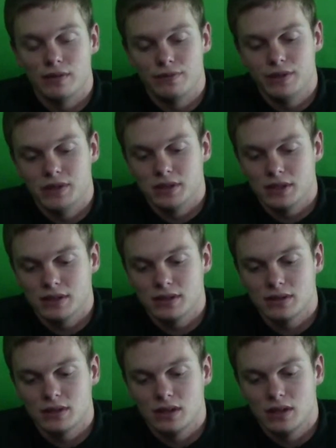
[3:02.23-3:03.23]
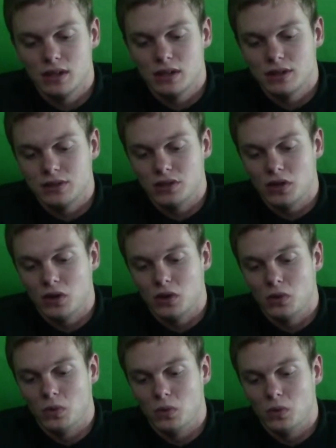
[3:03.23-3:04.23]
on Physx.
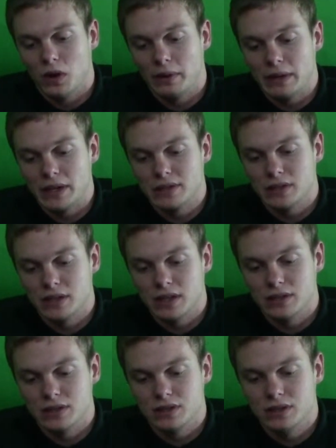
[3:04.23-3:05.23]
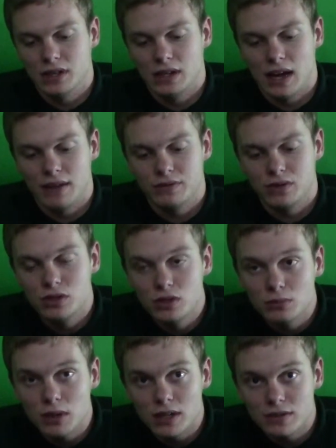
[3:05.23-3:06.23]
So I'm guessing they just didn't have
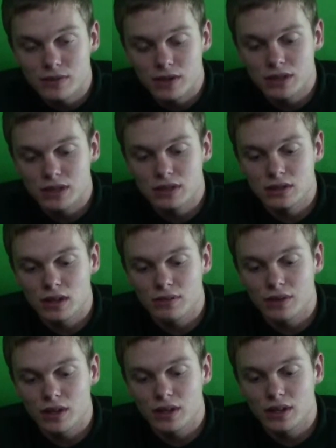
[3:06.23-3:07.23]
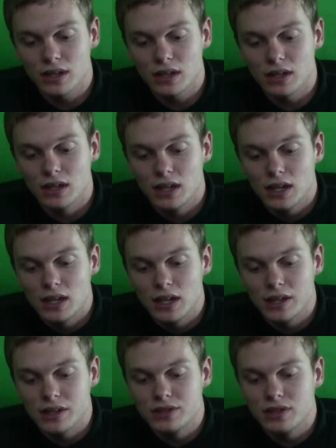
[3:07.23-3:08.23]
too much Physx stuff on there.
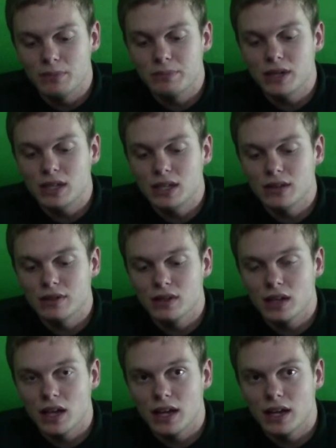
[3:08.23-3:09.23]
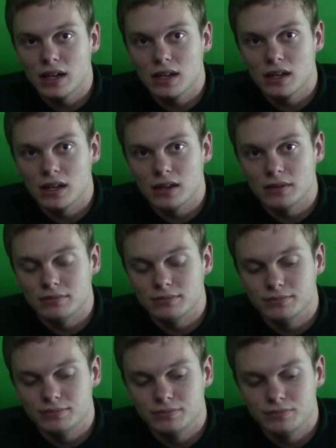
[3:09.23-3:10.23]
And then something even like
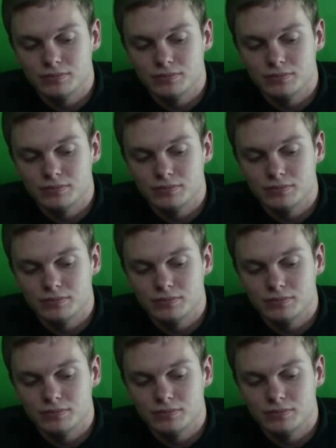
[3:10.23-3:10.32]
the